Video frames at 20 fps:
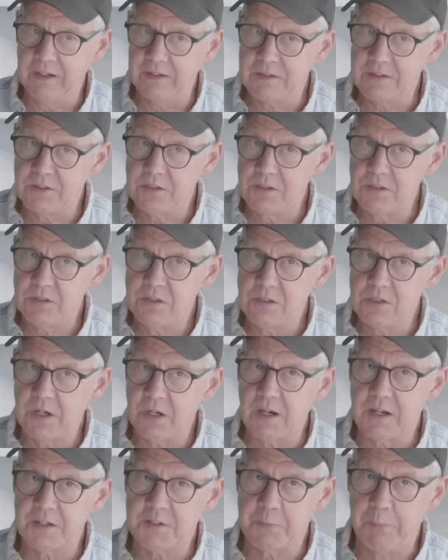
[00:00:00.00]
it's
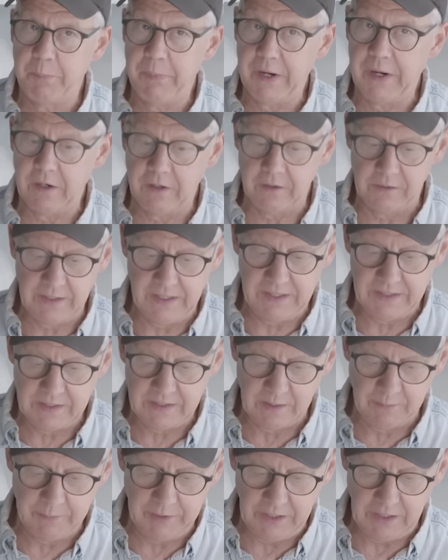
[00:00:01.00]
just barely
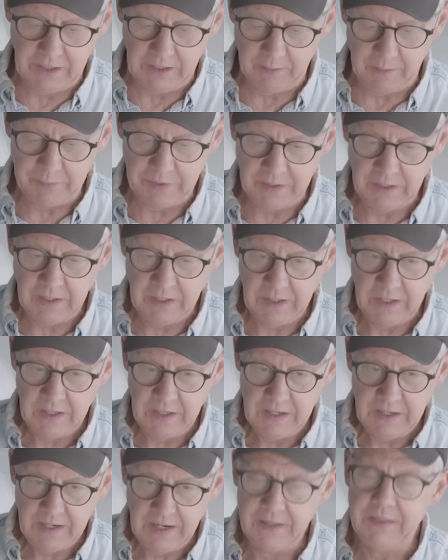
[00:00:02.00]
coming up.
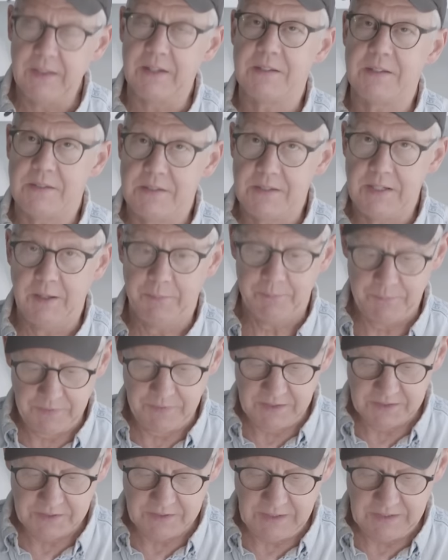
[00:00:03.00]
And the tip,
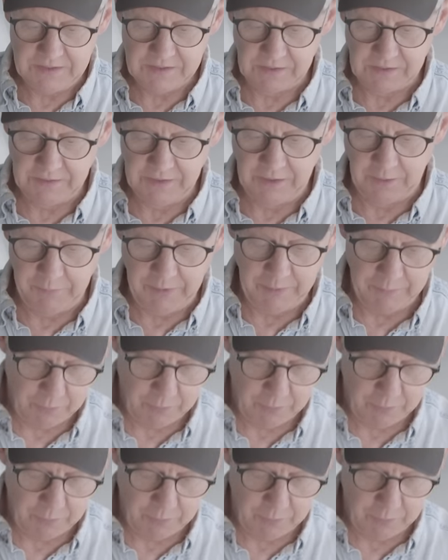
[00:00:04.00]
this needs a little bit